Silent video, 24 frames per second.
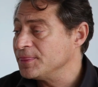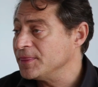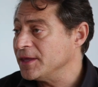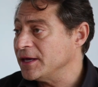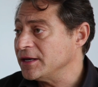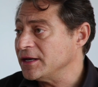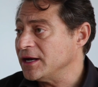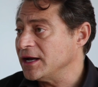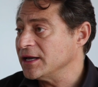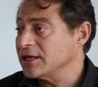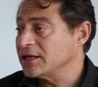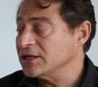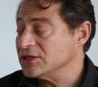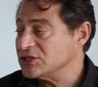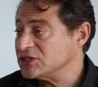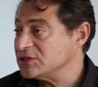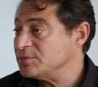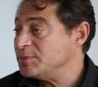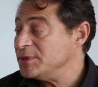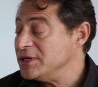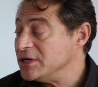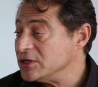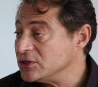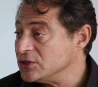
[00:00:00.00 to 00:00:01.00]
that I can
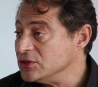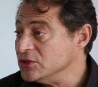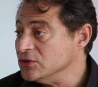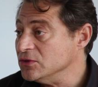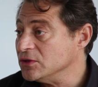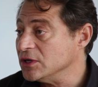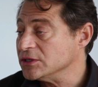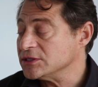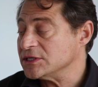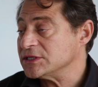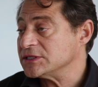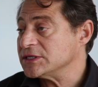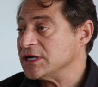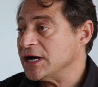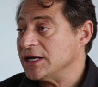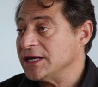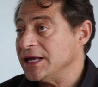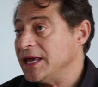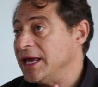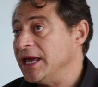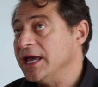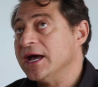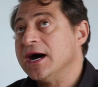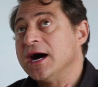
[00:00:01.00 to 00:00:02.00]
speak to because it's
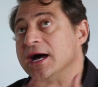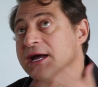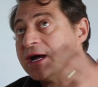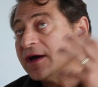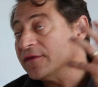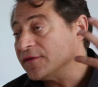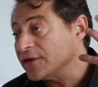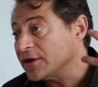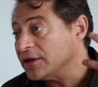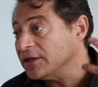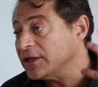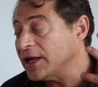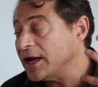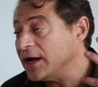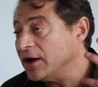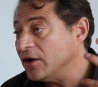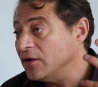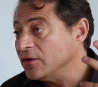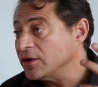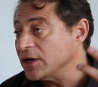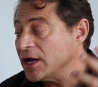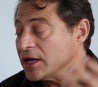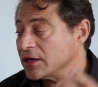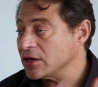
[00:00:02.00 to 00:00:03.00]
got AI on the
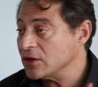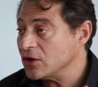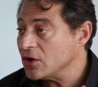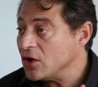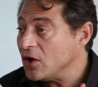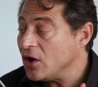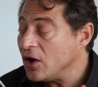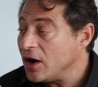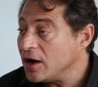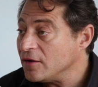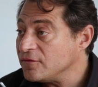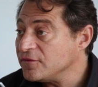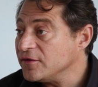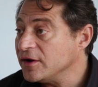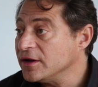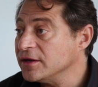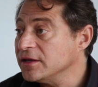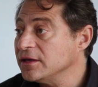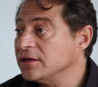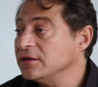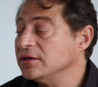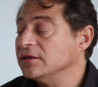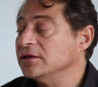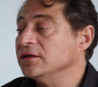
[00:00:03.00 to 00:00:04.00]
cloud. I can cough on
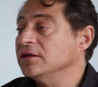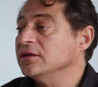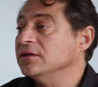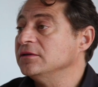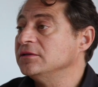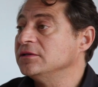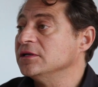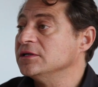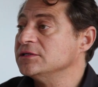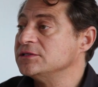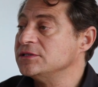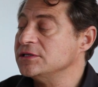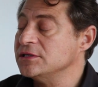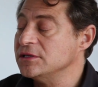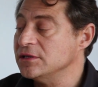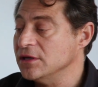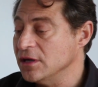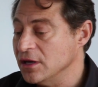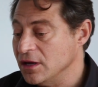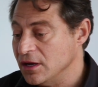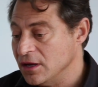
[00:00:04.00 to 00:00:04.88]
it. It does the